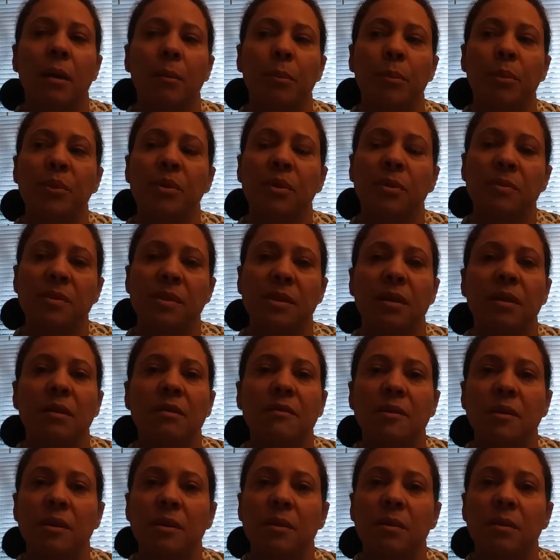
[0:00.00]
put
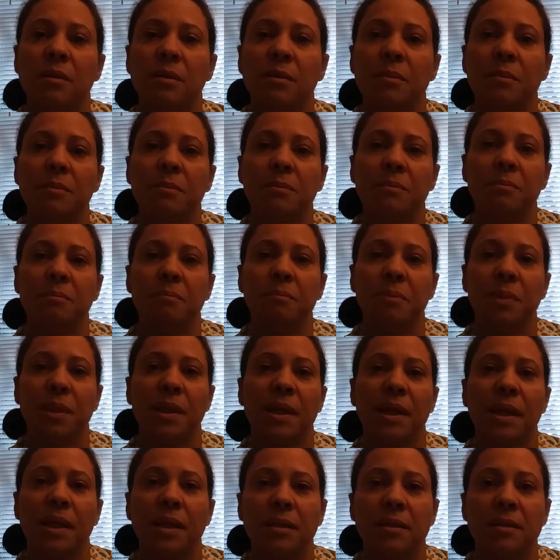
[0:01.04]
themselves in a
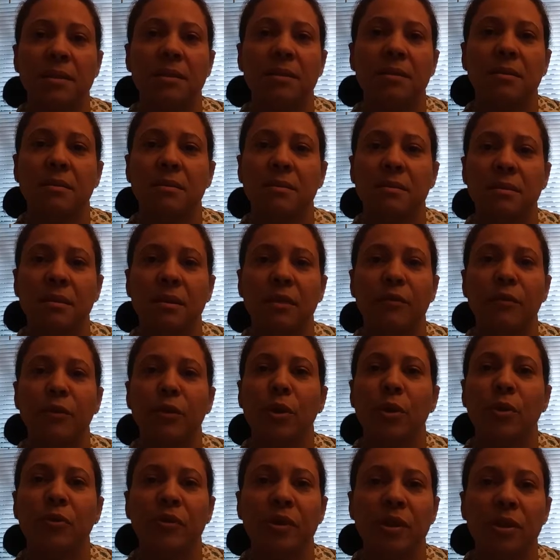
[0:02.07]
place of
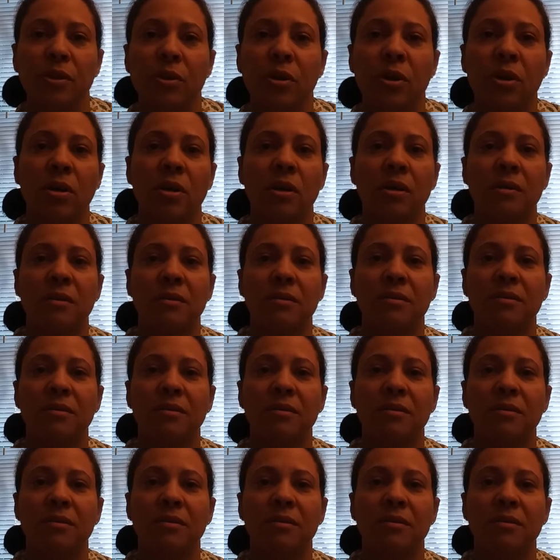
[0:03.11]
no return.